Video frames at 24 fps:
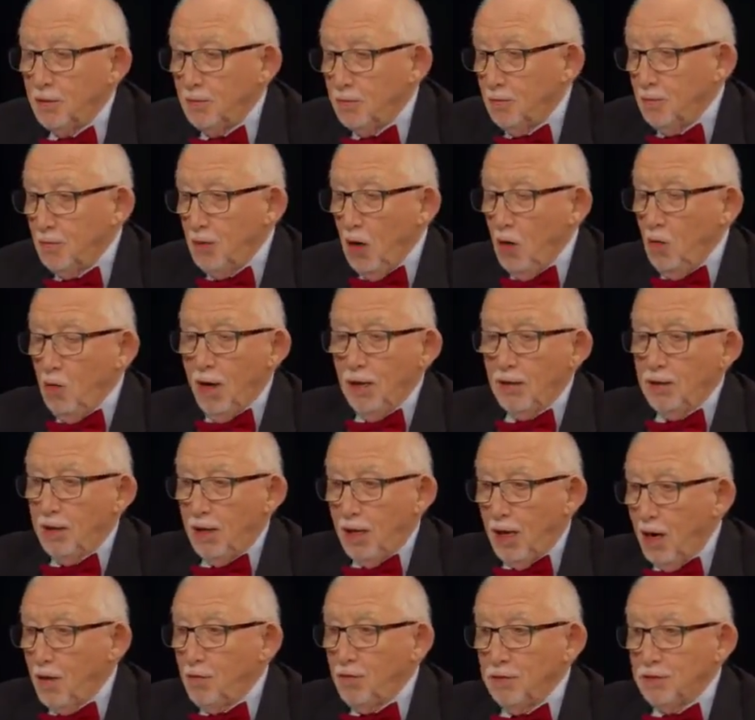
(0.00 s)
no other
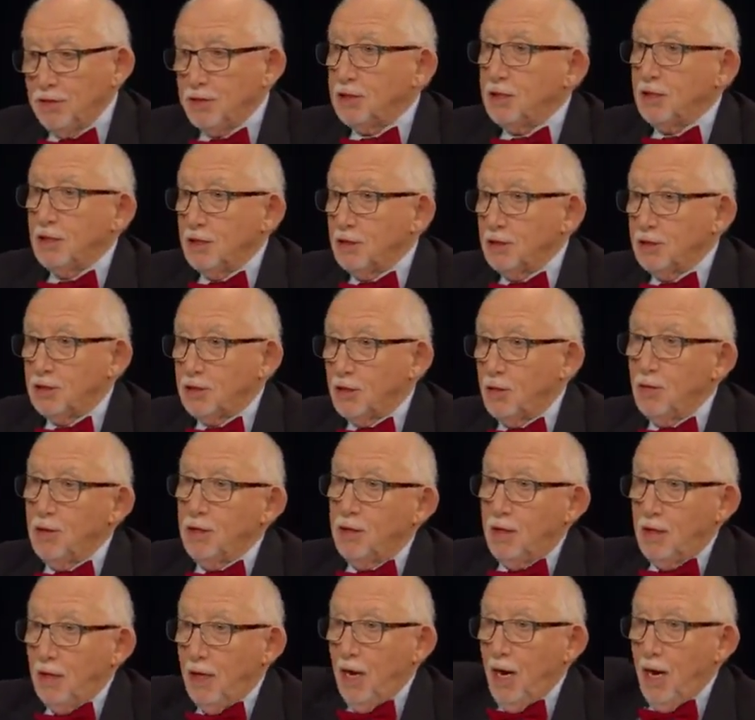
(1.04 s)
currency is
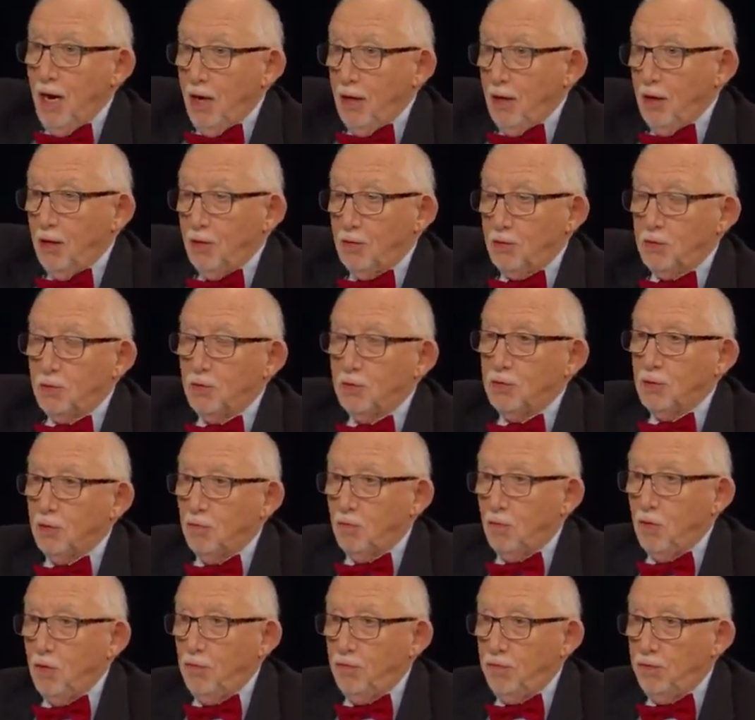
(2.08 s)
going through the
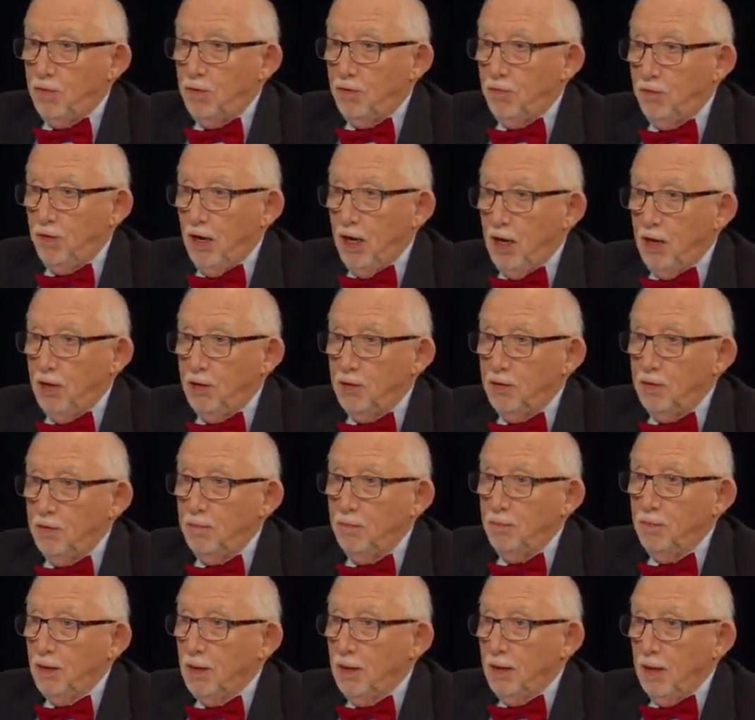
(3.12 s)
roof in value.
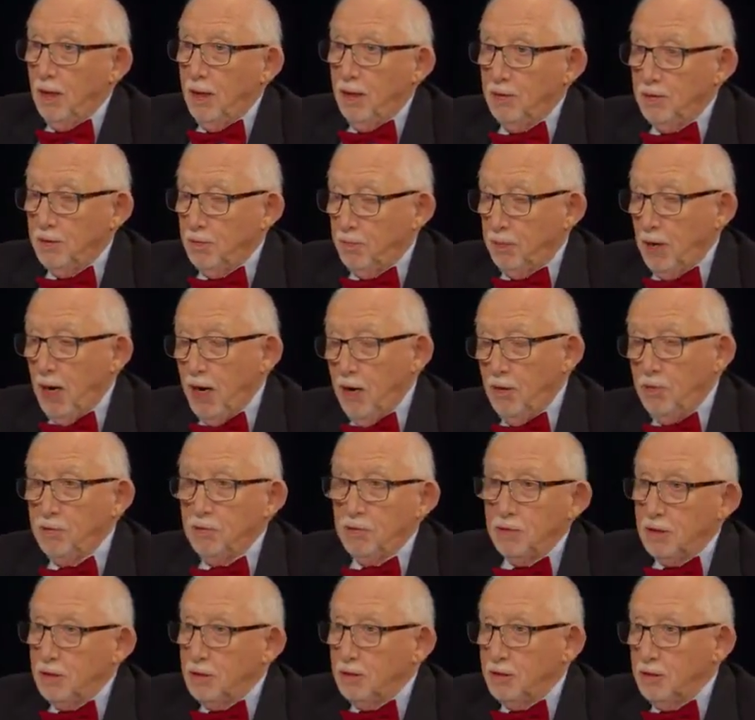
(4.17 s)
The
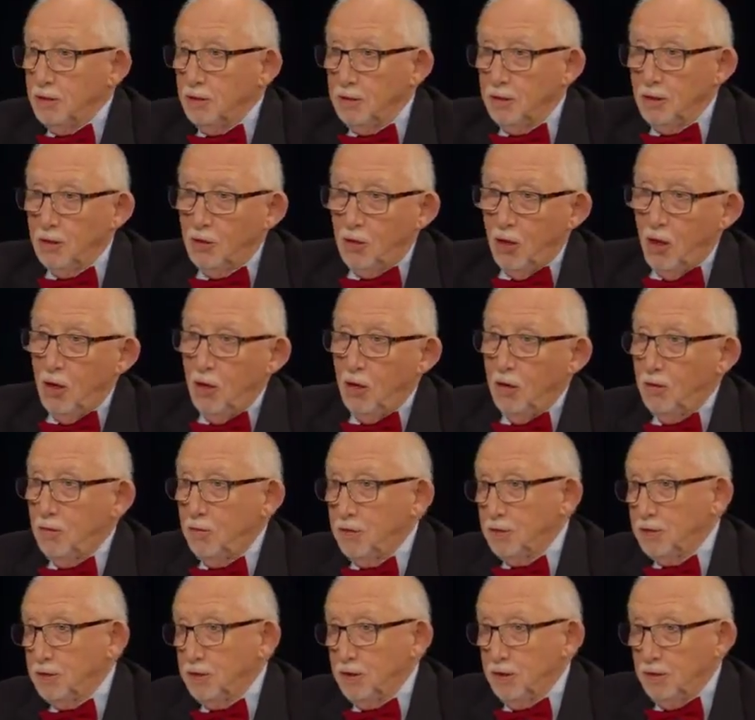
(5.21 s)
pound isn't, the dollar
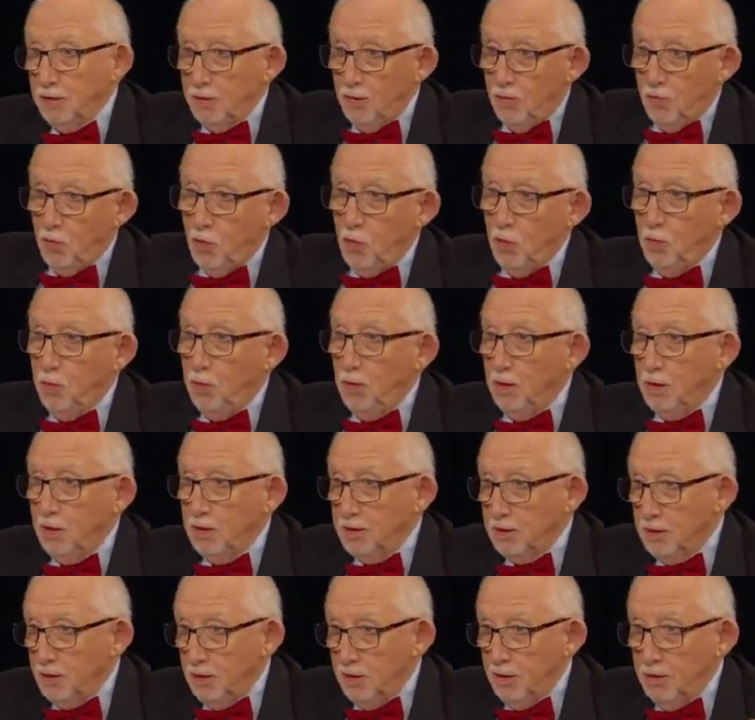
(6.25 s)
isn't, the ruble
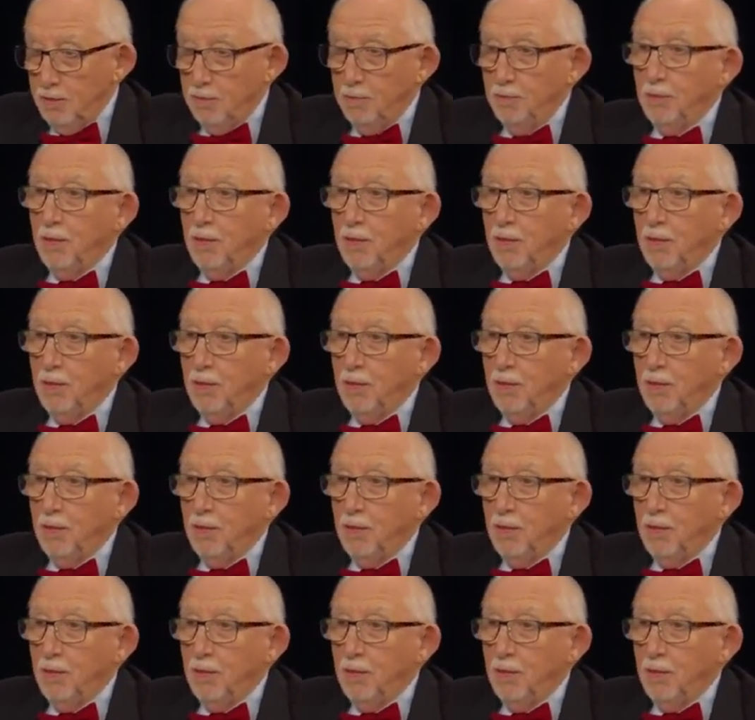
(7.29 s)
isn't.